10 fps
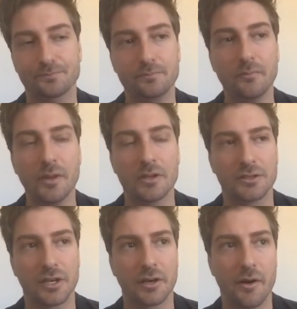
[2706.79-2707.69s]

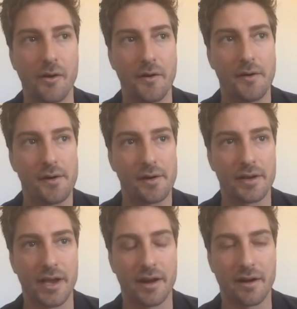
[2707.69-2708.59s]
So yeah,
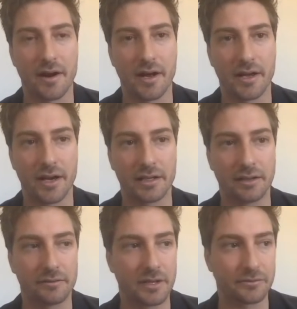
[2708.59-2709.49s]
I loved our
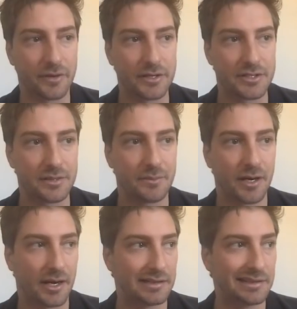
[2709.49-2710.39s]
friendship. I
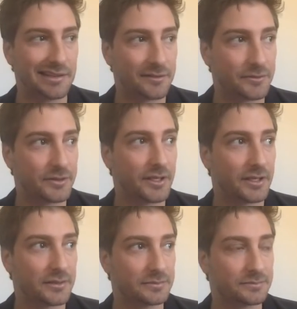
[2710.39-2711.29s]
loved
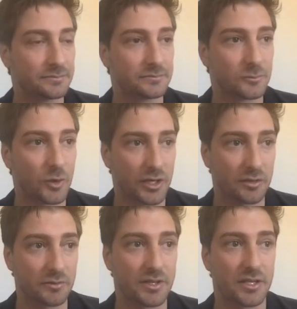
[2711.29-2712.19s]
working with
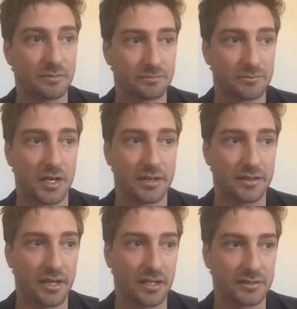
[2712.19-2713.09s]
him. I think
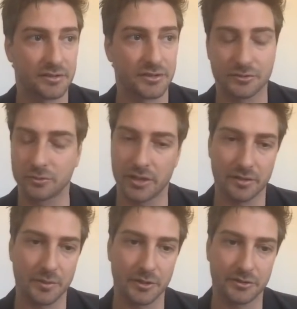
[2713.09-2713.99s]
he's just one of the
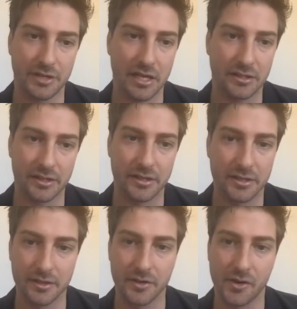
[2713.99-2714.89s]
most talented
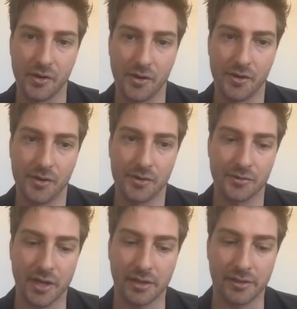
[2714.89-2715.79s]

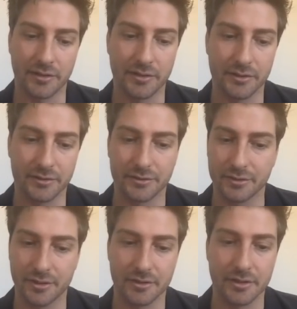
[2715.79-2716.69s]
dudes.
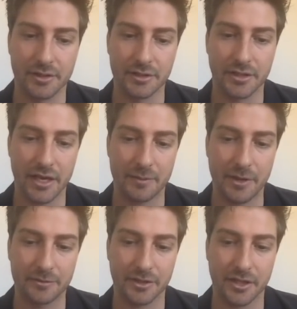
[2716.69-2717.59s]
And yeah, man, so
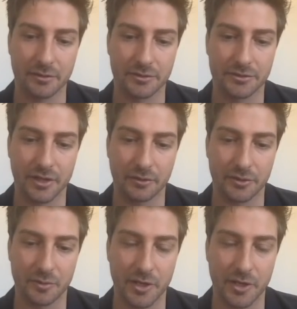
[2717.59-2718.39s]
that was the best.